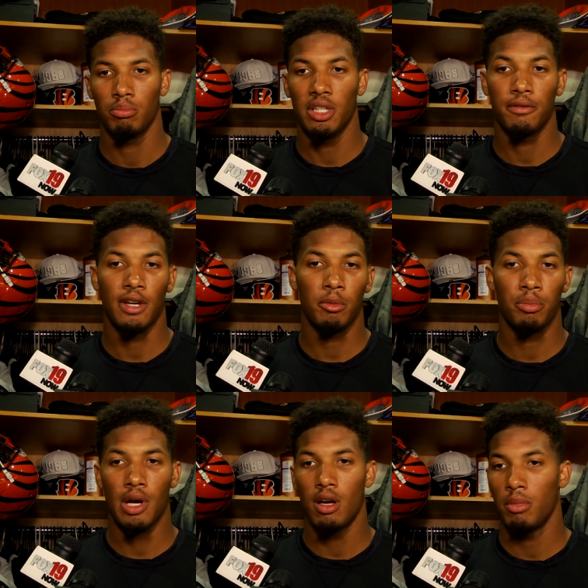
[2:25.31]
make your family
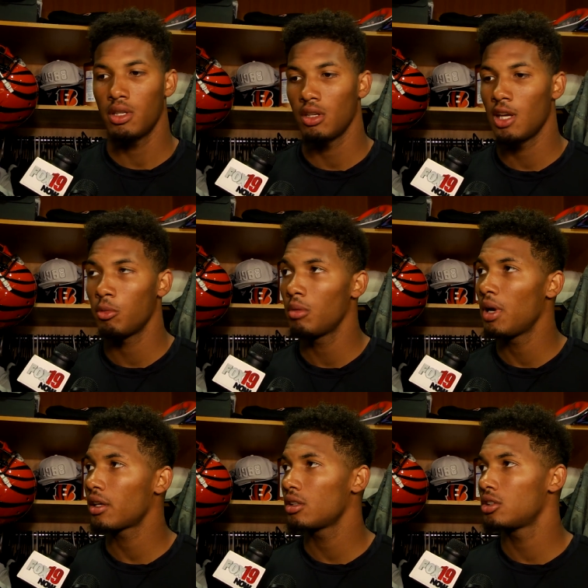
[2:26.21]
proud, make your name on the
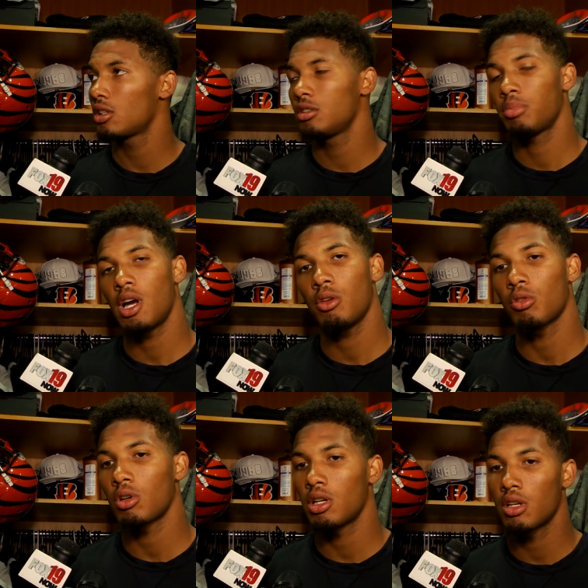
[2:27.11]
back of your jersey proud, you're
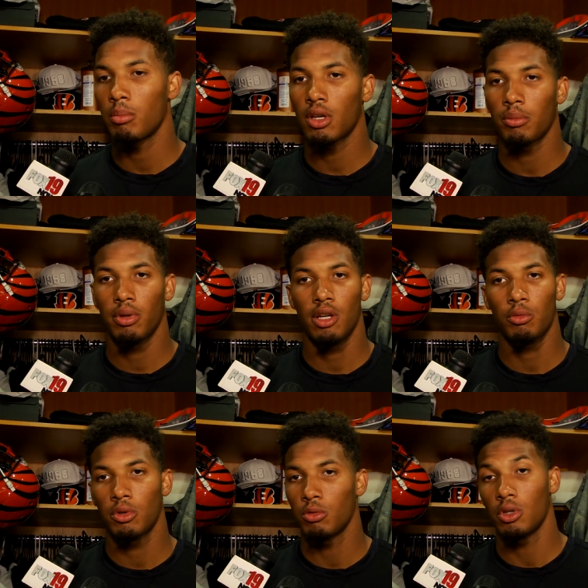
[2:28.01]
going to go out there and make a play
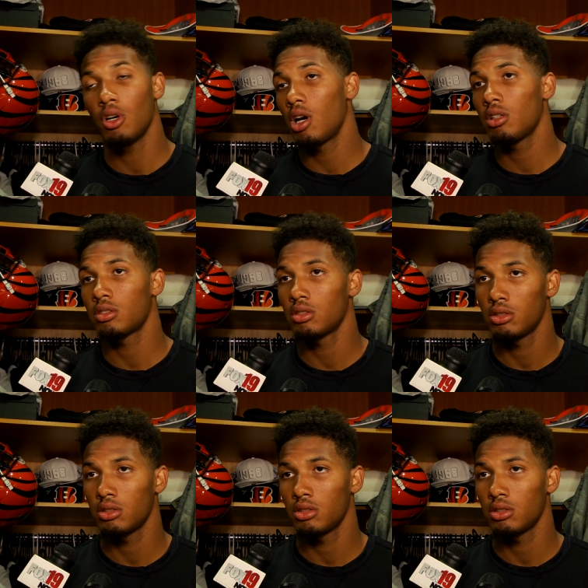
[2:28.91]
regardless.